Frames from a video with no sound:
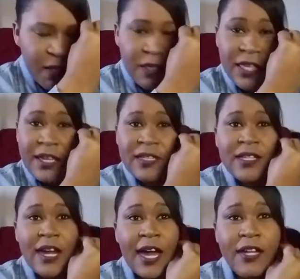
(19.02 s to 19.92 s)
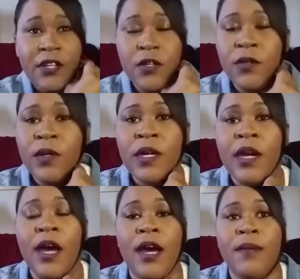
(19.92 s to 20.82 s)
some of the things that I do
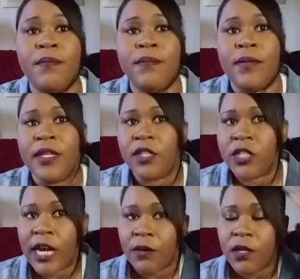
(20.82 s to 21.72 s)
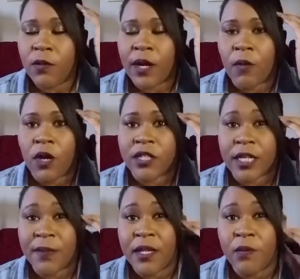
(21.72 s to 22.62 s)
in the shower when I
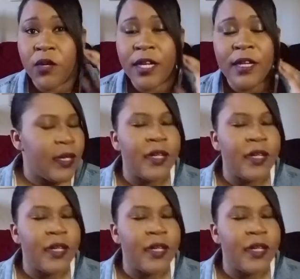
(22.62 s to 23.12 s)
wash up in the morning.